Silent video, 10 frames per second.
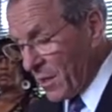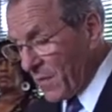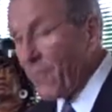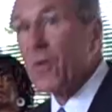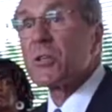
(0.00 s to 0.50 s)
The
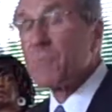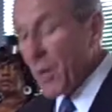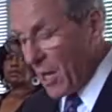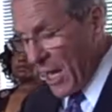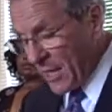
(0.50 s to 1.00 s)
first
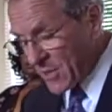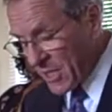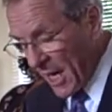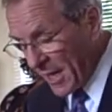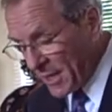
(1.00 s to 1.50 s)
bill I am
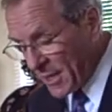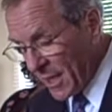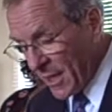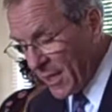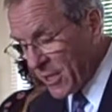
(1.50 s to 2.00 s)
signing
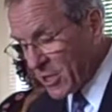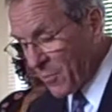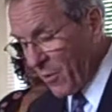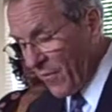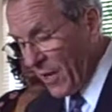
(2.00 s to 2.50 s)
today is to
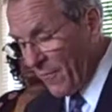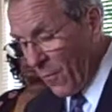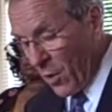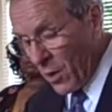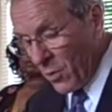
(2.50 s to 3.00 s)
prevent
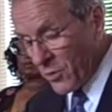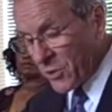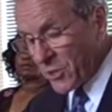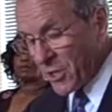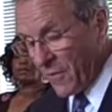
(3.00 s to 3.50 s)

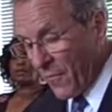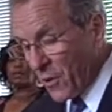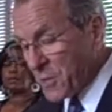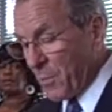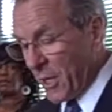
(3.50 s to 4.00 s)
foreclosures in the
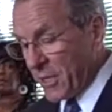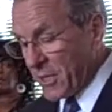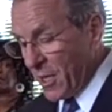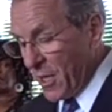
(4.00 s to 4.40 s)
first place